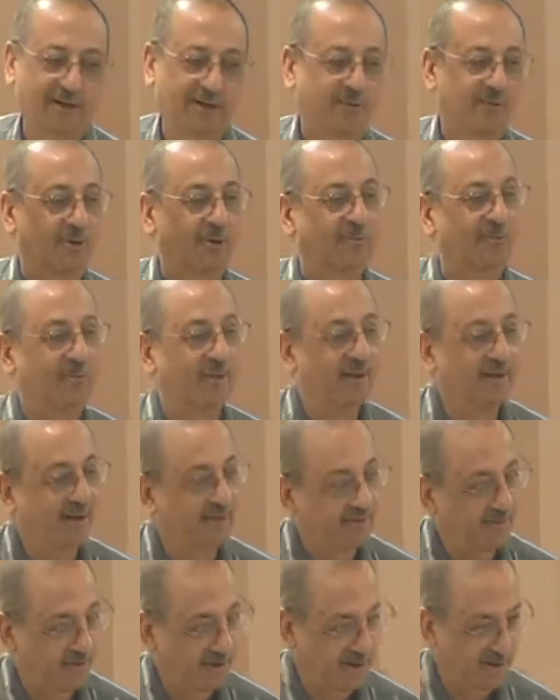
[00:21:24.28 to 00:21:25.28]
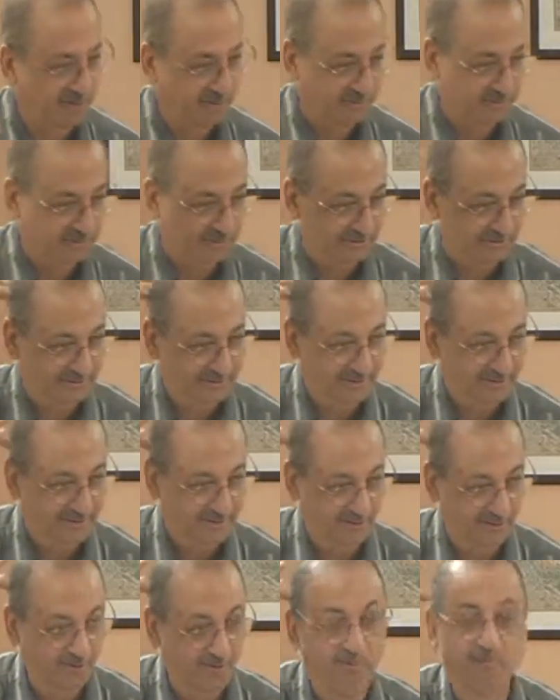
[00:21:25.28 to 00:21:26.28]
we'll build our house.
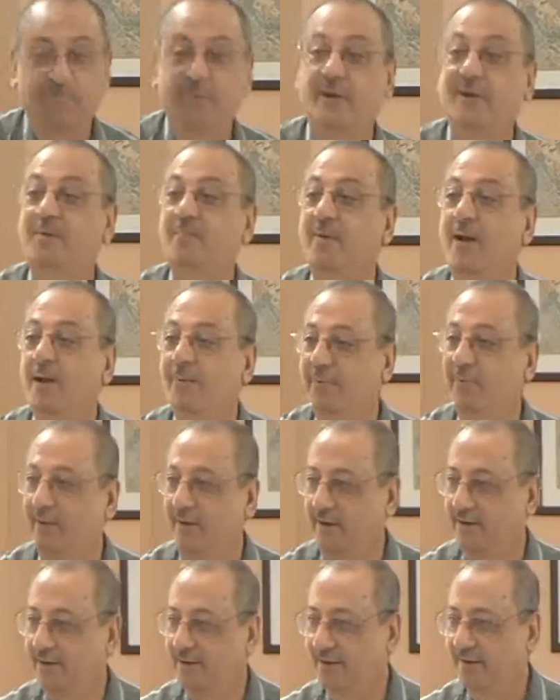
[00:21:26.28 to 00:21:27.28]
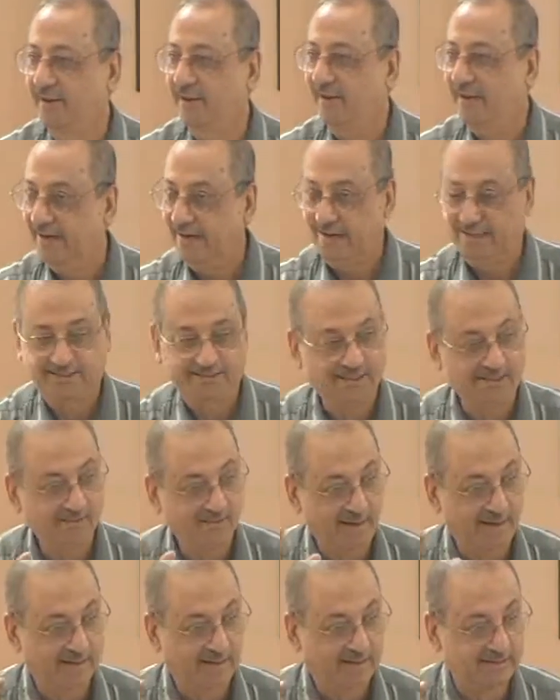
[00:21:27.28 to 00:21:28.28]
Brick by brick, lesson
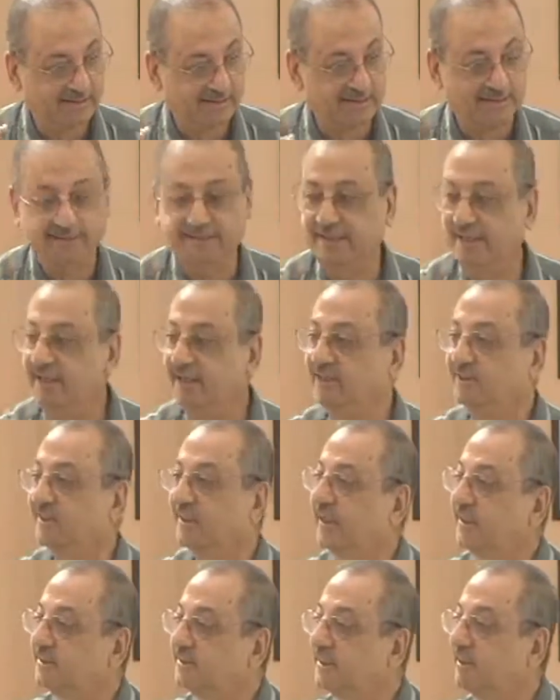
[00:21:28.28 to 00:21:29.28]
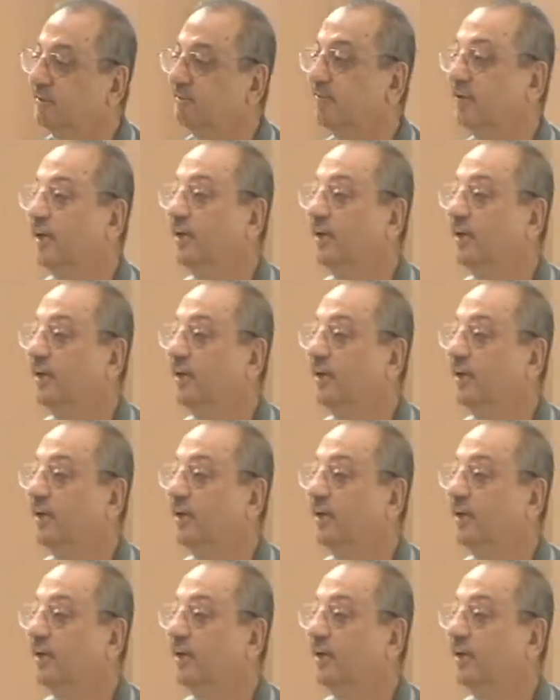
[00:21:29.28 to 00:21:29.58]
by lesson. Each lesson will